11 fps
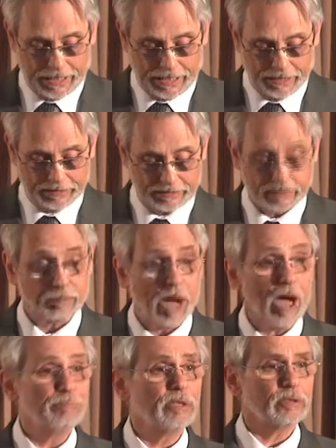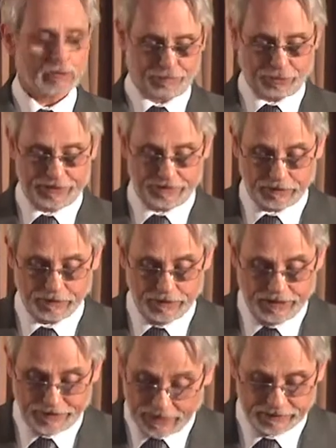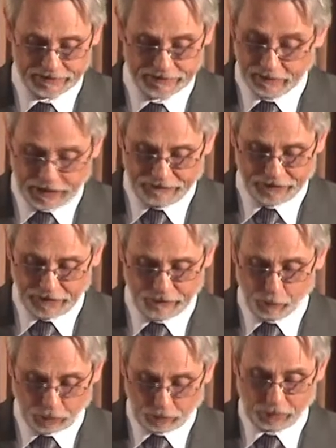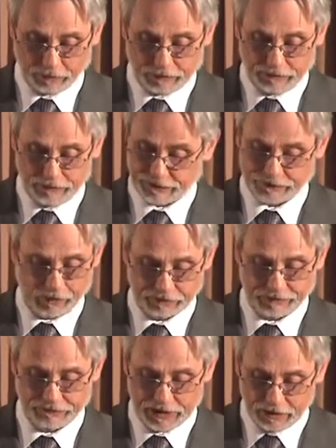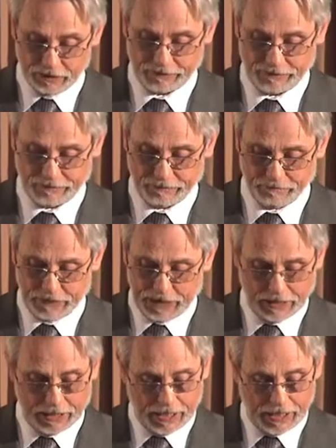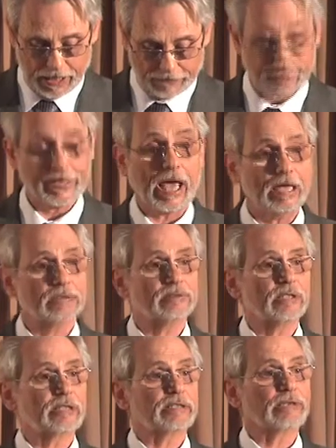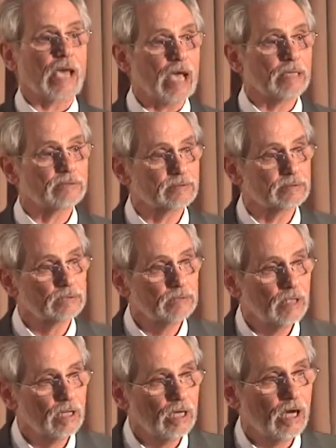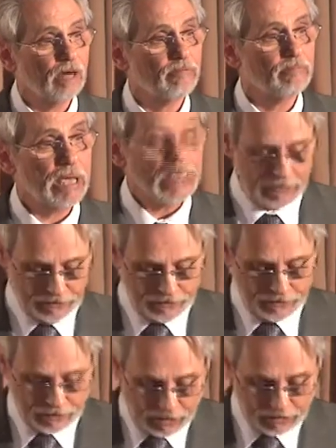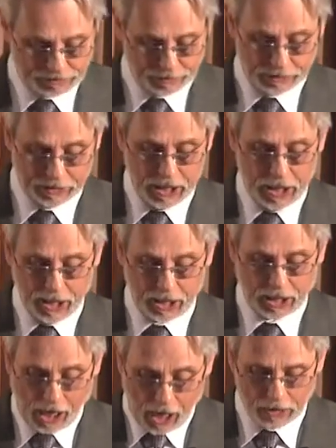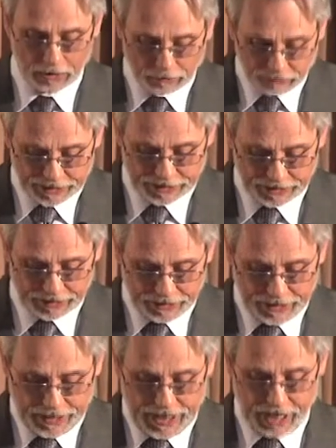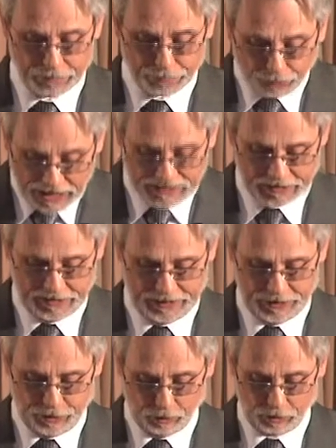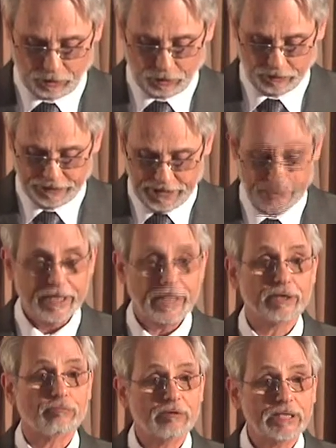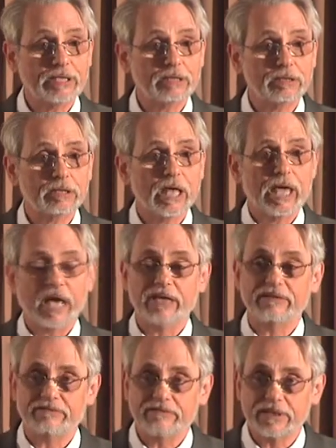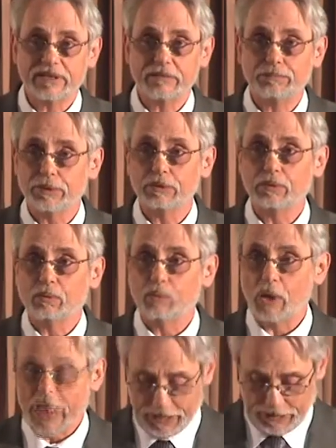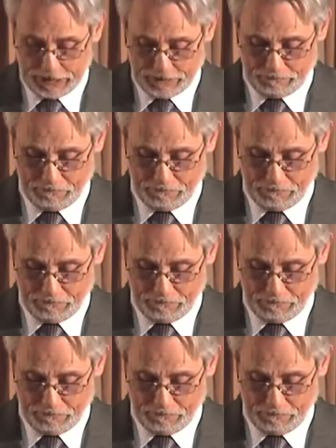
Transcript: It is the popular priesthood that is the leaven of the world, the salt of the earth and that has the task of making the gospel concrete and present in the world in a real and visible way.